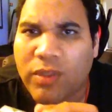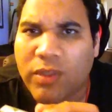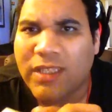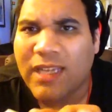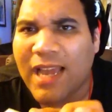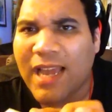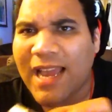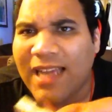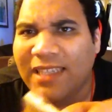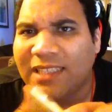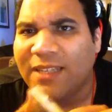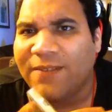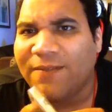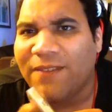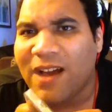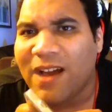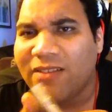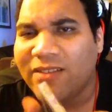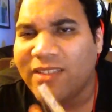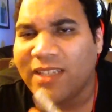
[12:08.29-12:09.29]
which I actually
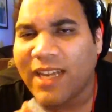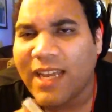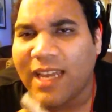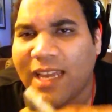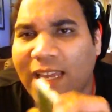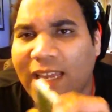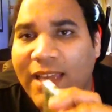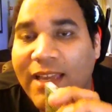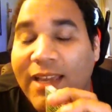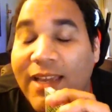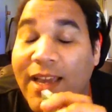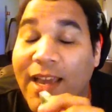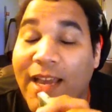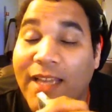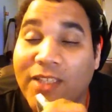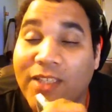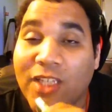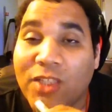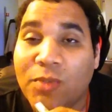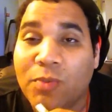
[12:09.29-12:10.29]
found today
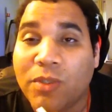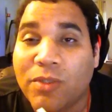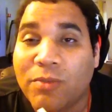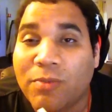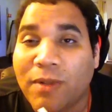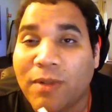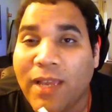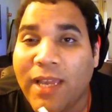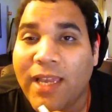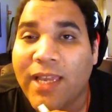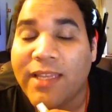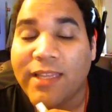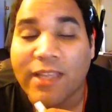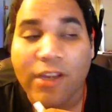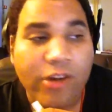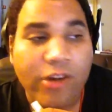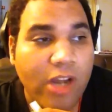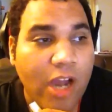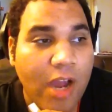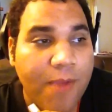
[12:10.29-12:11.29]
at Just Press Play, and
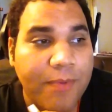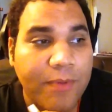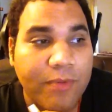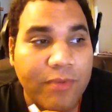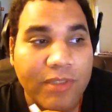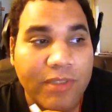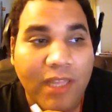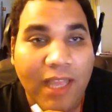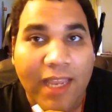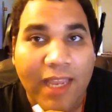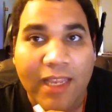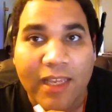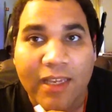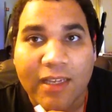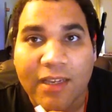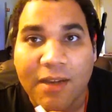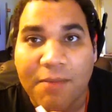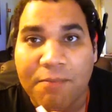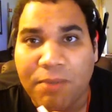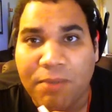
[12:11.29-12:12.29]
their copy was like
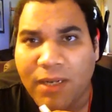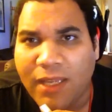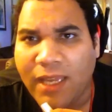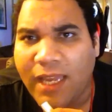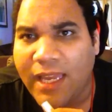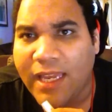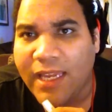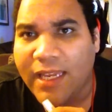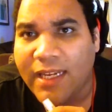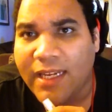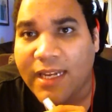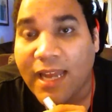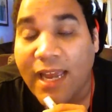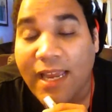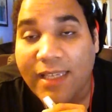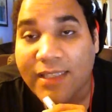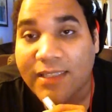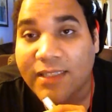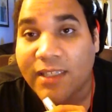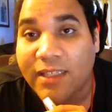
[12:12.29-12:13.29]
complete and
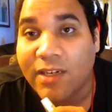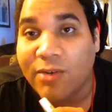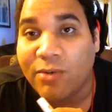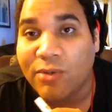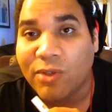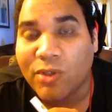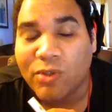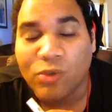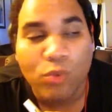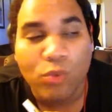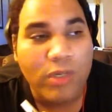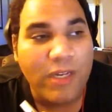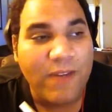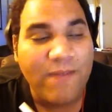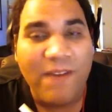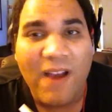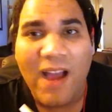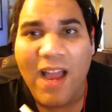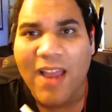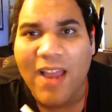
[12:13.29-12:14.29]
nice, and it was
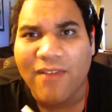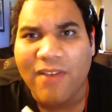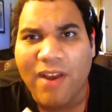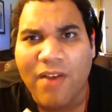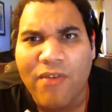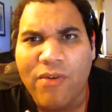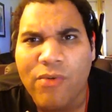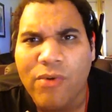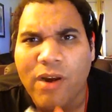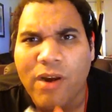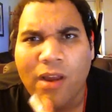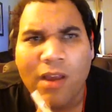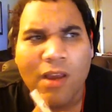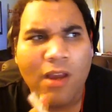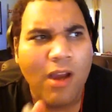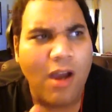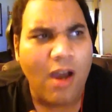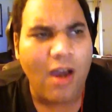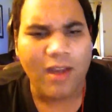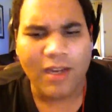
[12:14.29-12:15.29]
$25. Everywhere
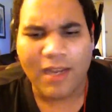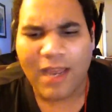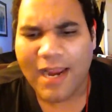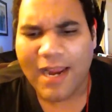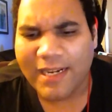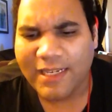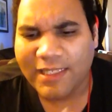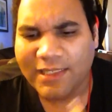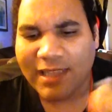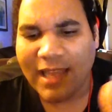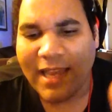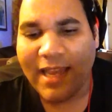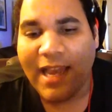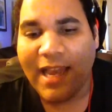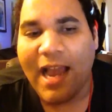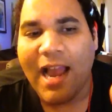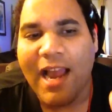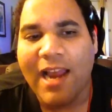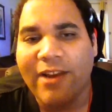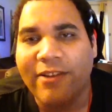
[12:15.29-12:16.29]
online is like
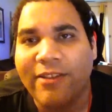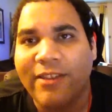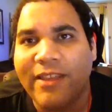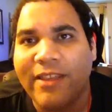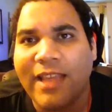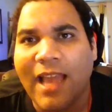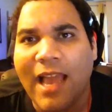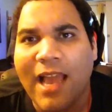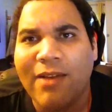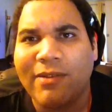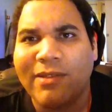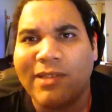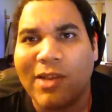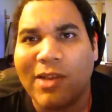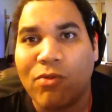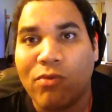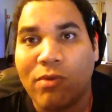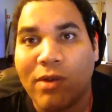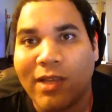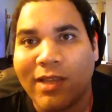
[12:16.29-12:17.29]
higher than that. I was
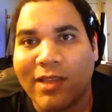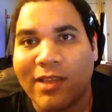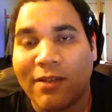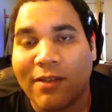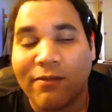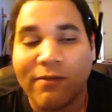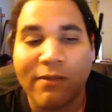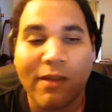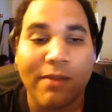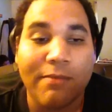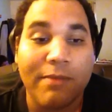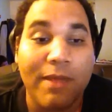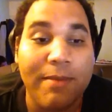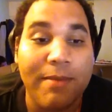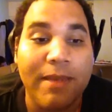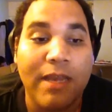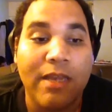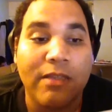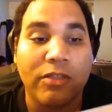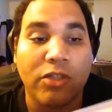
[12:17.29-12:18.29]
like, what the fuck?
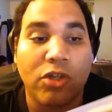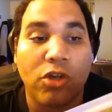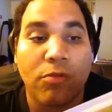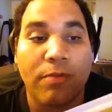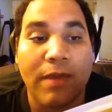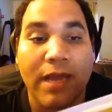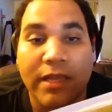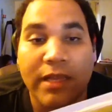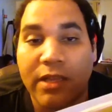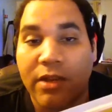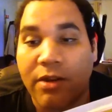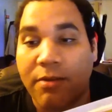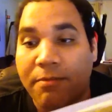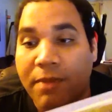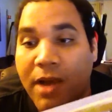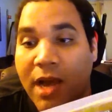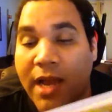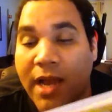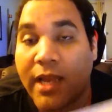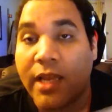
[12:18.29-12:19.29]
Maybe I should go back there and
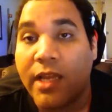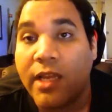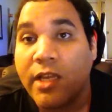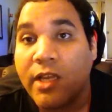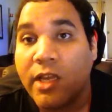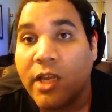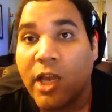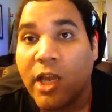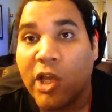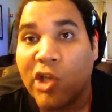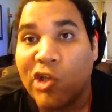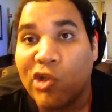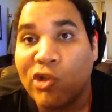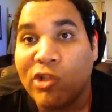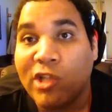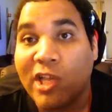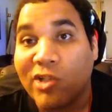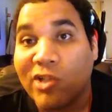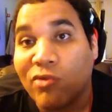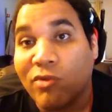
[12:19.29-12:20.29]
buy it and use
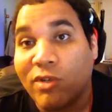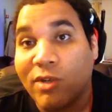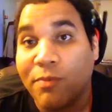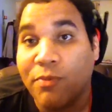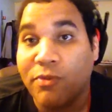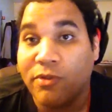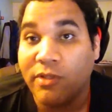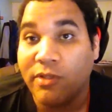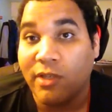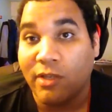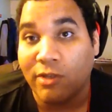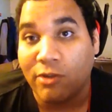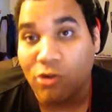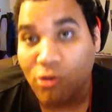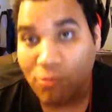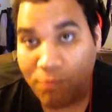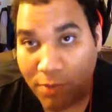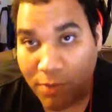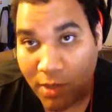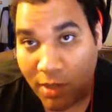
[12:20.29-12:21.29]
that 20%
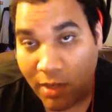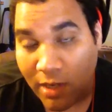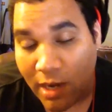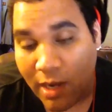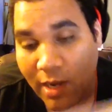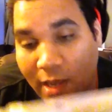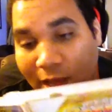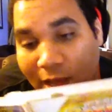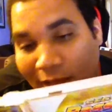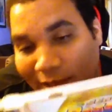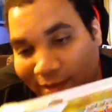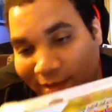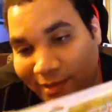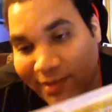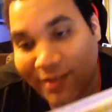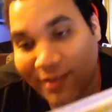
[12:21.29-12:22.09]
coupon I got.